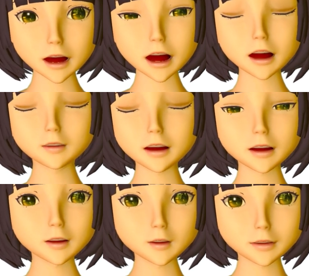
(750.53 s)
And
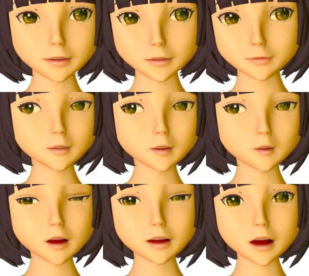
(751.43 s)
because
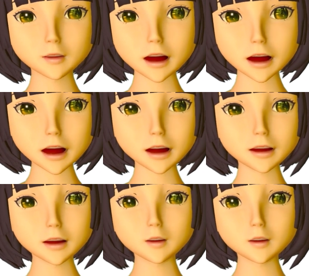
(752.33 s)
ramen is